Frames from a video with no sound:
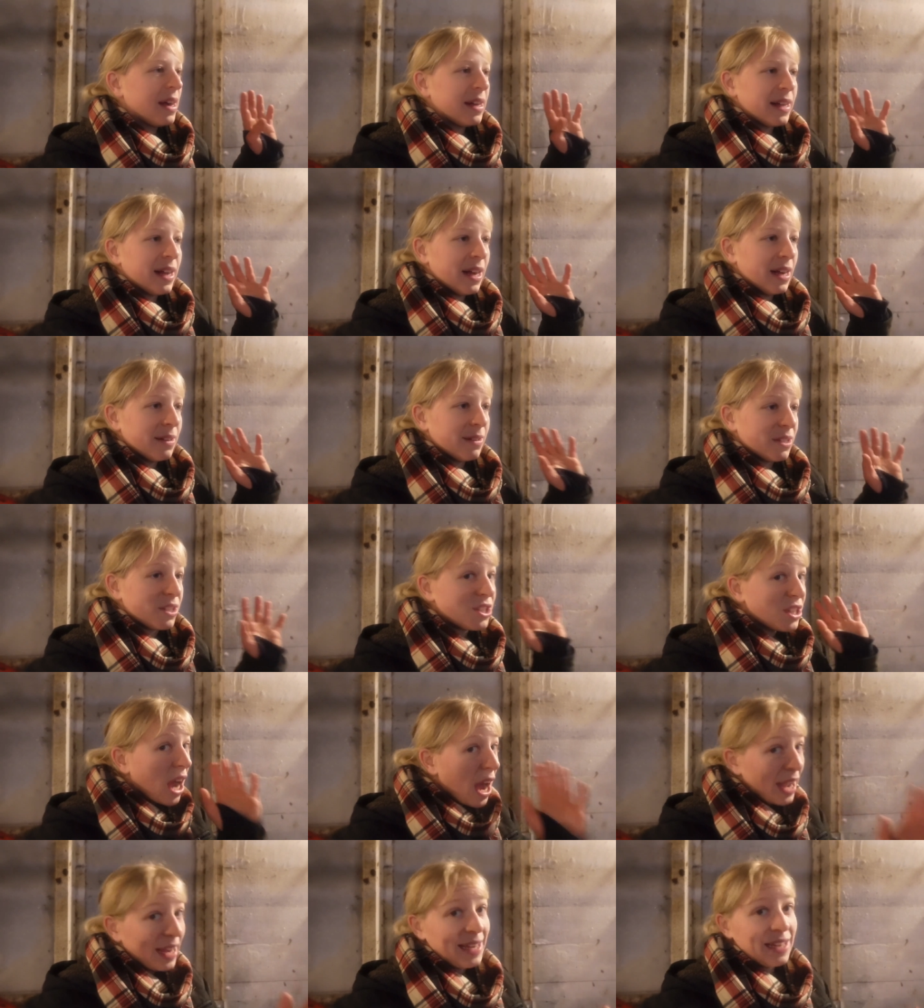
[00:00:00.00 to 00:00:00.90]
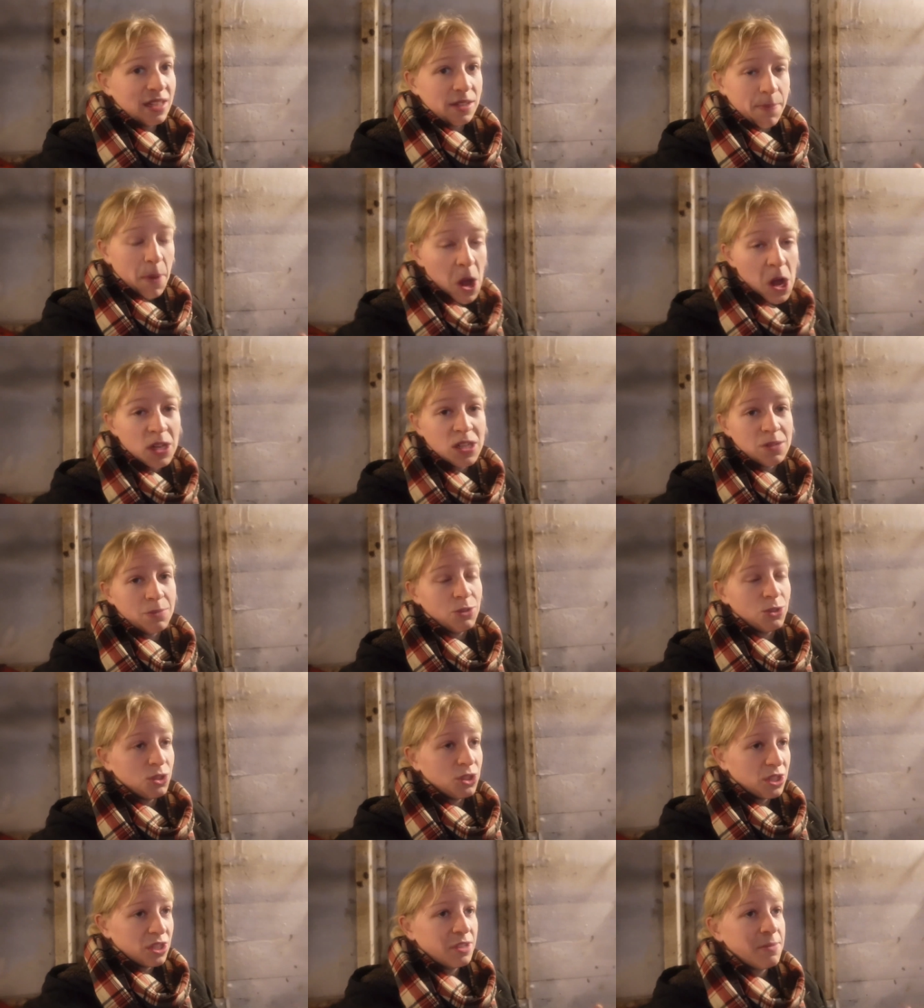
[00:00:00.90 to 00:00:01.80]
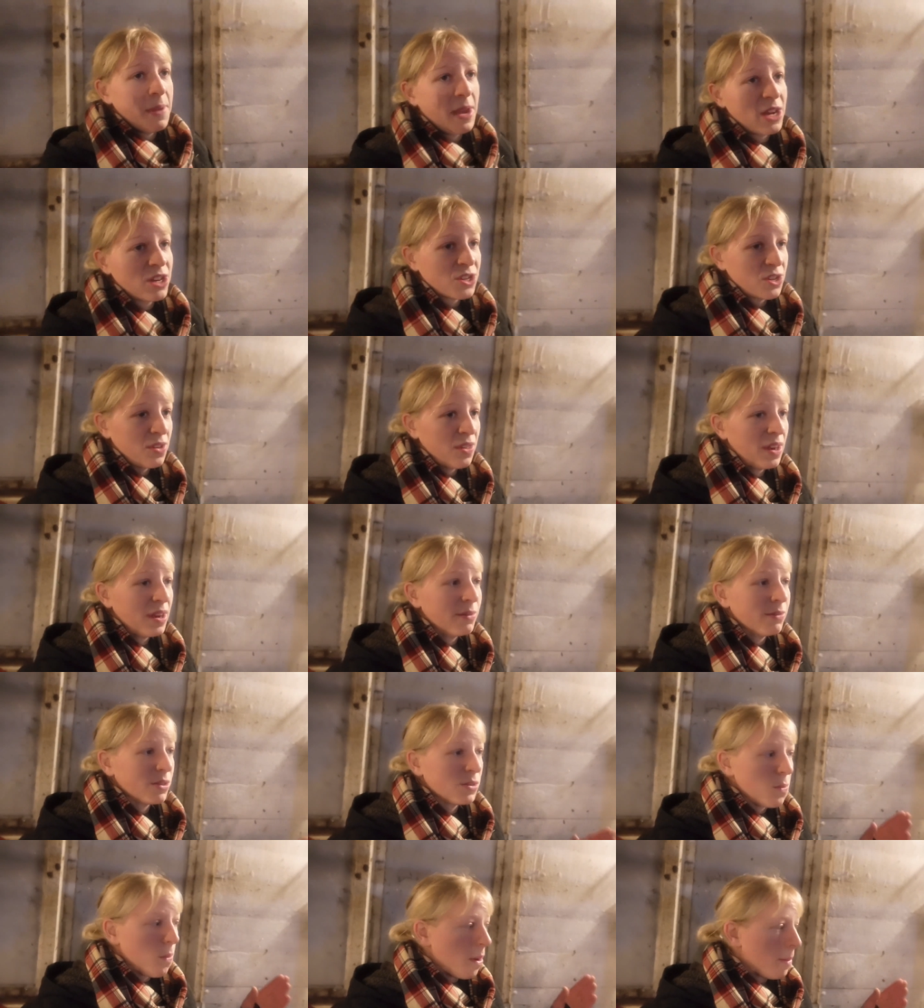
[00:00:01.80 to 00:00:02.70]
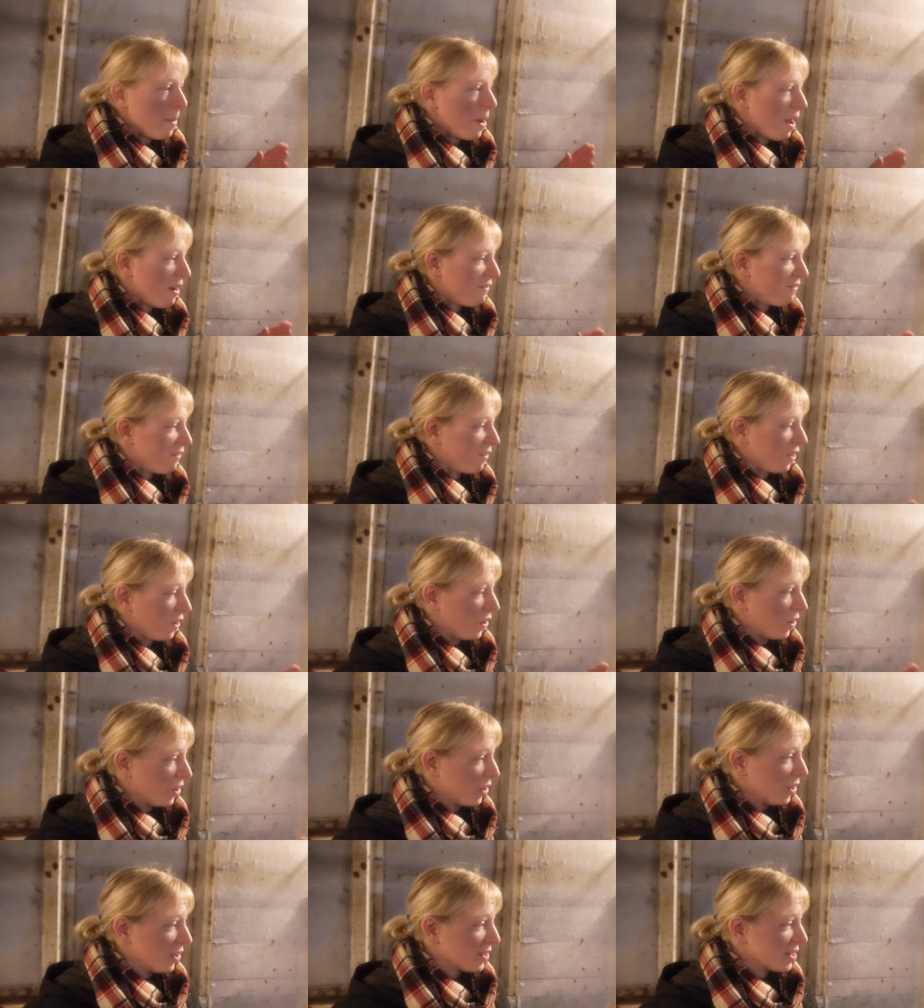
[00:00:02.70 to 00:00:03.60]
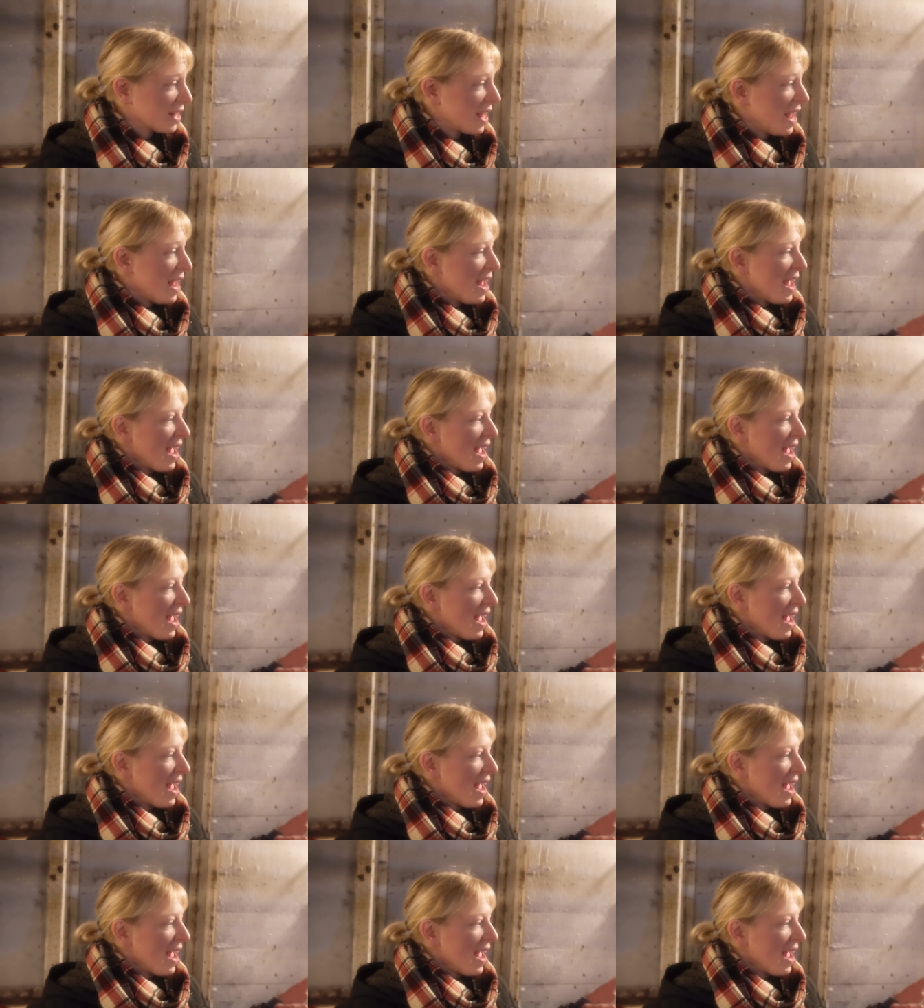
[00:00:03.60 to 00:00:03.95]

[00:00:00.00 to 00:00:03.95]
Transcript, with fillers: uh, as tight as possible just to make sure that it was warm enough for the girls.